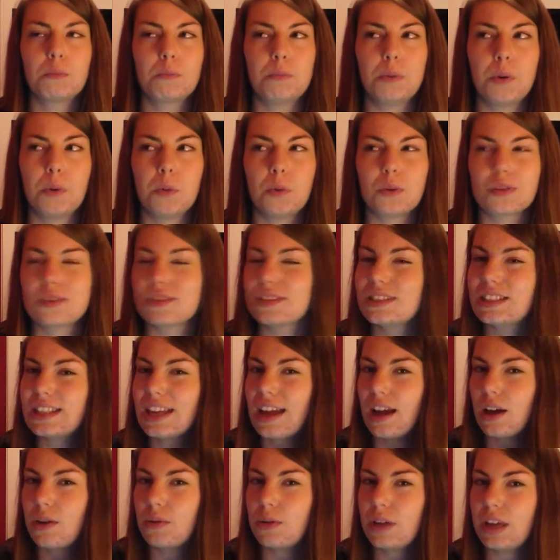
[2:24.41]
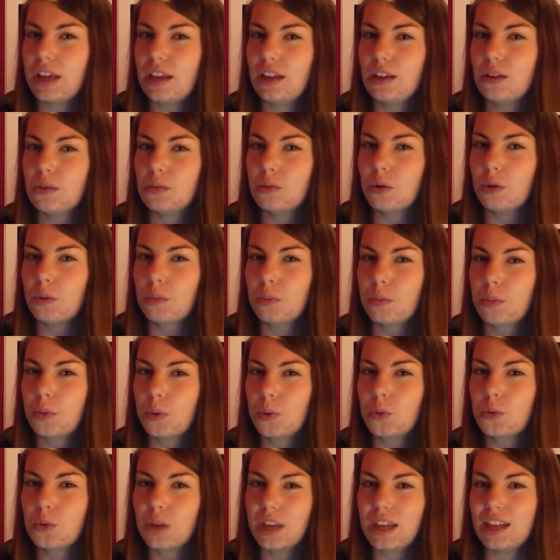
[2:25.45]
but wasn't Towie what
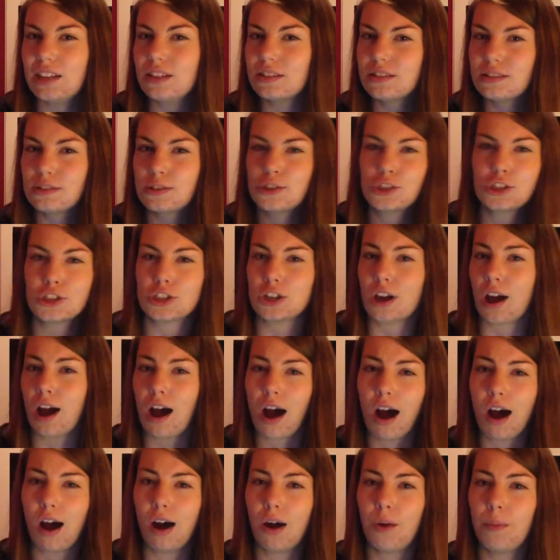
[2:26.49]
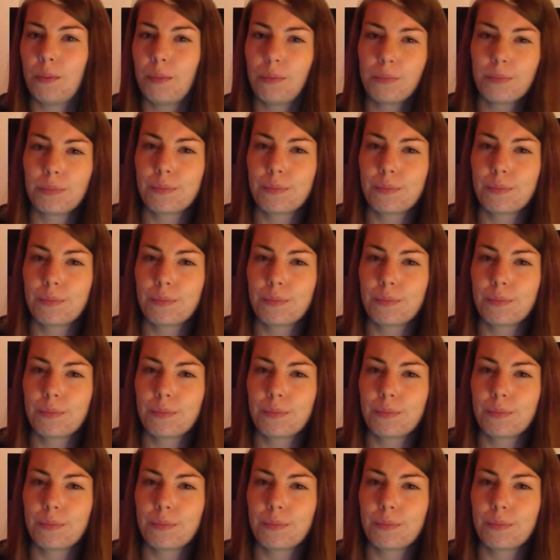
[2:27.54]
brought in shut up?